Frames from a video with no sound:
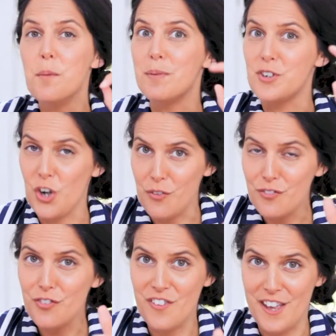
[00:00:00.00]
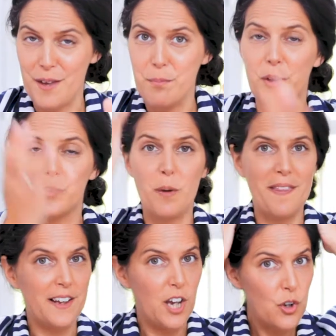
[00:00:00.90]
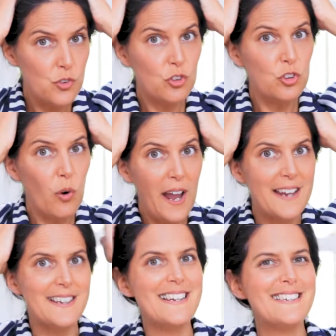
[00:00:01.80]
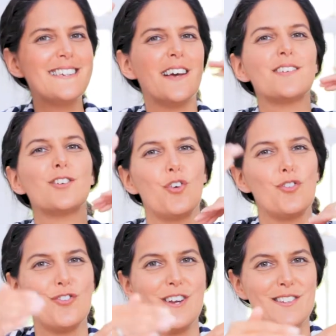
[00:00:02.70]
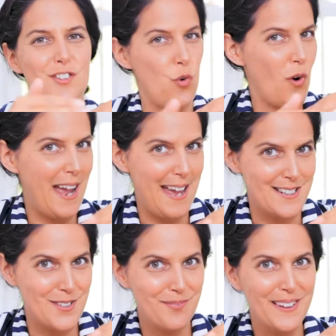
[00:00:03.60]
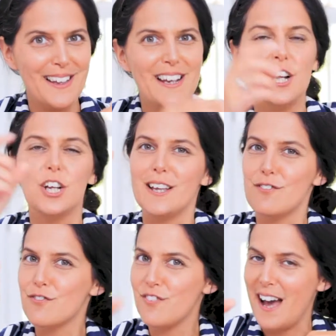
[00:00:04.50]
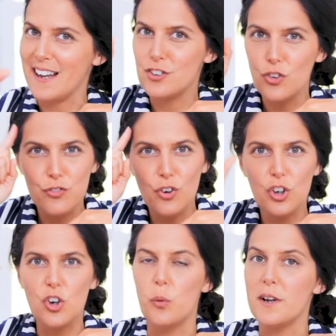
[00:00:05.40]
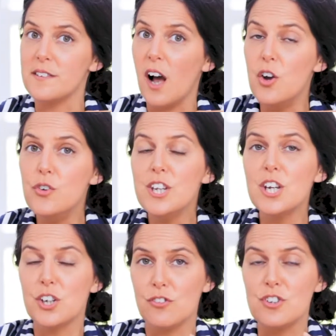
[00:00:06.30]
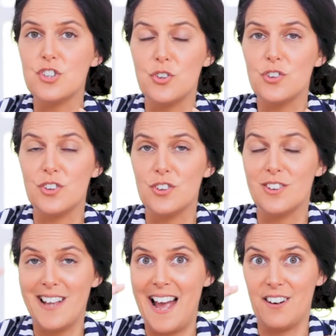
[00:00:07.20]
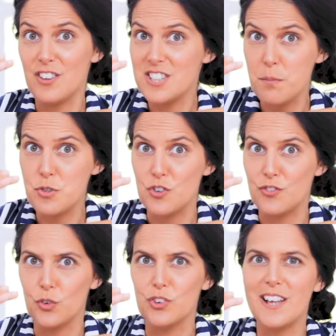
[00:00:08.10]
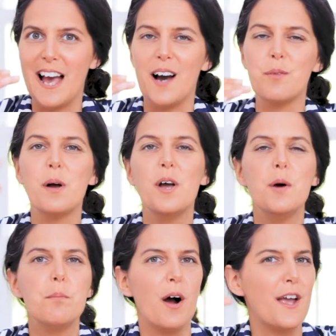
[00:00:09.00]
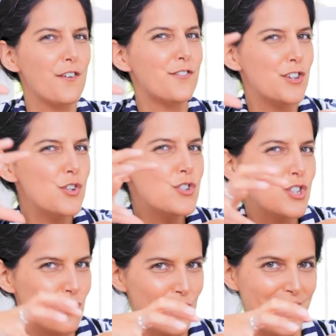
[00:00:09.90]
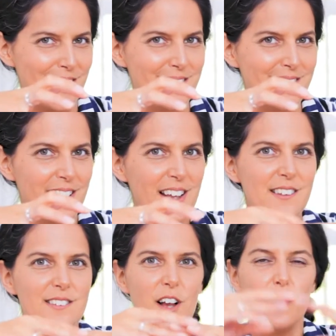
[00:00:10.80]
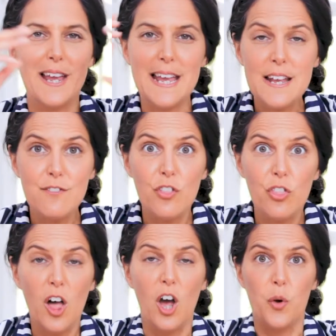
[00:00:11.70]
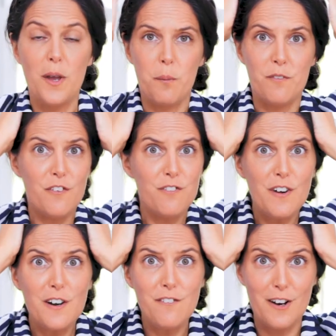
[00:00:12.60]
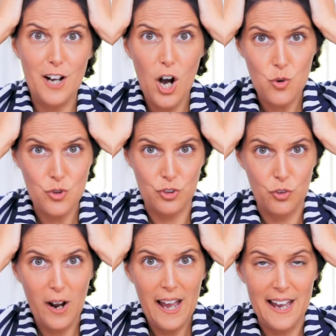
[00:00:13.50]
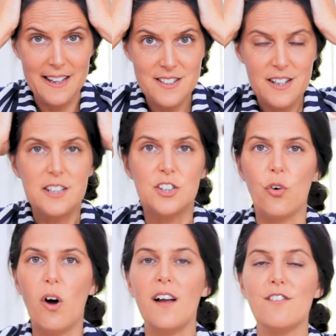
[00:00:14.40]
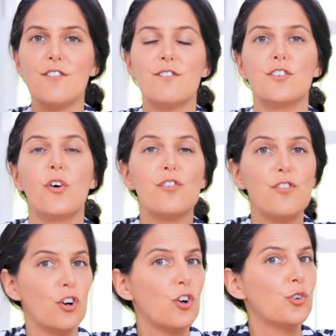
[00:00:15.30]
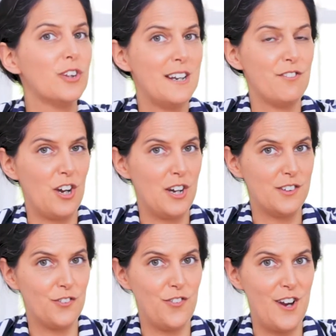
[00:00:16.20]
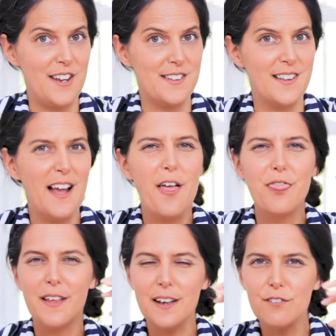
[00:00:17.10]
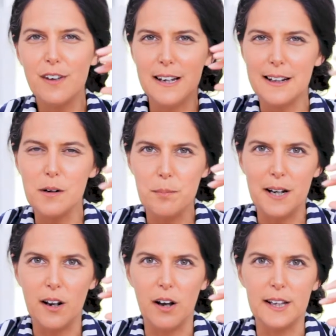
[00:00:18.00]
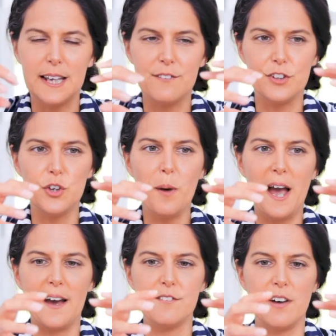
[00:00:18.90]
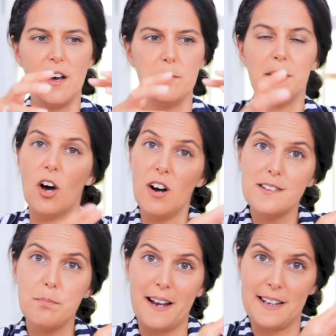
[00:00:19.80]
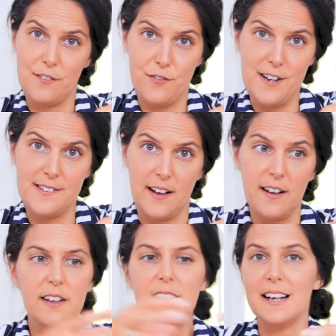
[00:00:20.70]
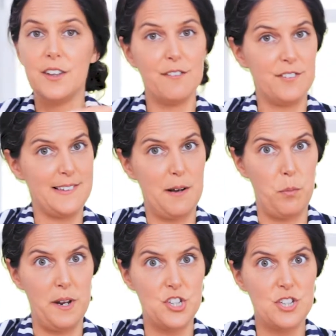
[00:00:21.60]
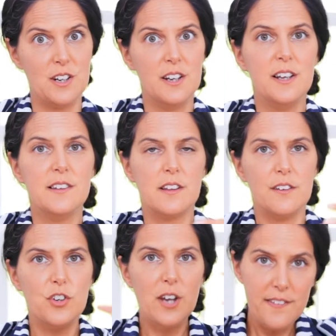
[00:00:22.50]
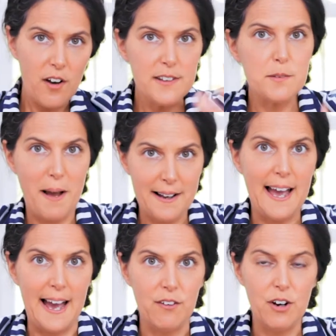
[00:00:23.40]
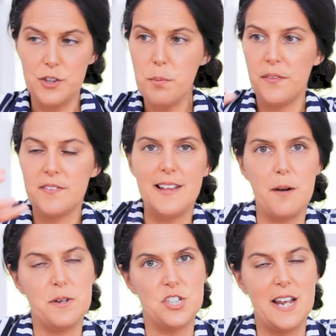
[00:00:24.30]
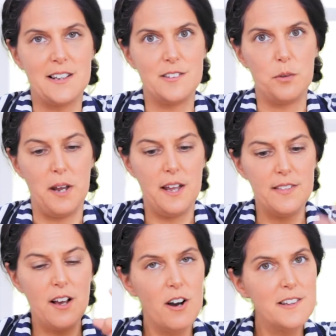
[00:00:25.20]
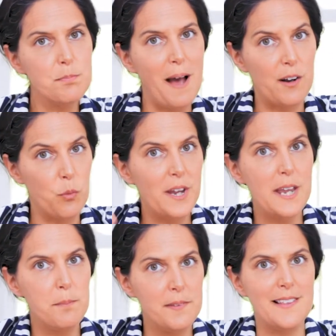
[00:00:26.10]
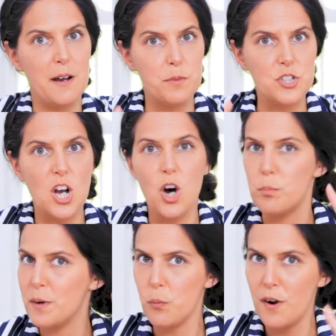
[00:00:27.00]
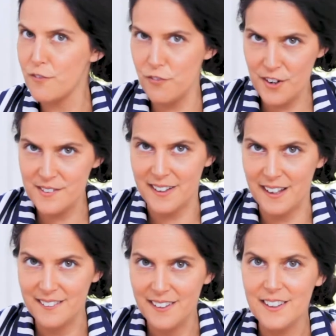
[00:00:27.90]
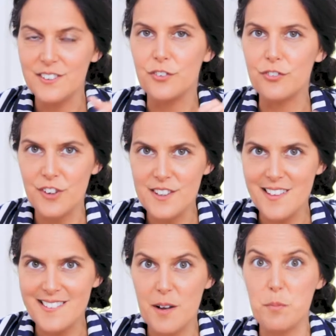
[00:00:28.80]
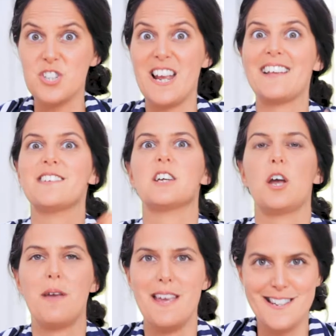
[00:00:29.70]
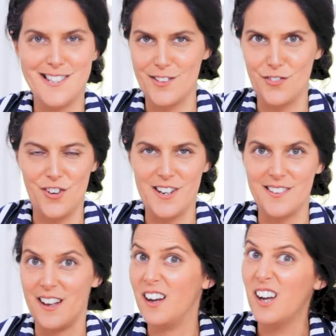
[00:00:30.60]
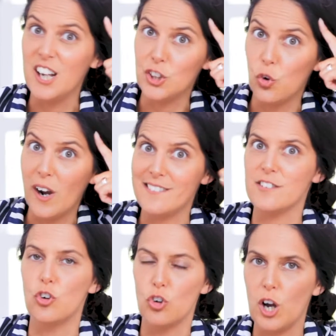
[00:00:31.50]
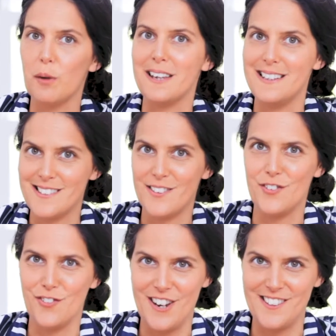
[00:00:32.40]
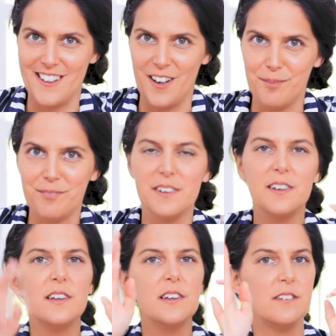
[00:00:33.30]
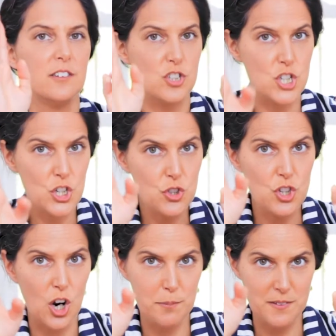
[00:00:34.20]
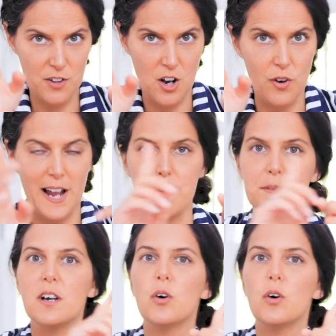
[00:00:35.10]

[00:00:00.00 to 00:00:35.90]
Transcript: But don't fear, because when that goes on your head it does not freeze your head. In fact, your follicle is only going to reduce down the temperature of your scalp by a few degrees. So even though it will feel very, very cold on your head, your follicles are never going to freeze. Think of it a little bit like if you have an ice pack in a freezer and you have a sandwich. So if you get the ice pack out and you put the sandwich next to it, the ice pack will keep the sandwich cold, but it won't freeze it. To freeze that sandwich, it has to go into the freezer. Your head's not going into the freezer. So two types of cold caps.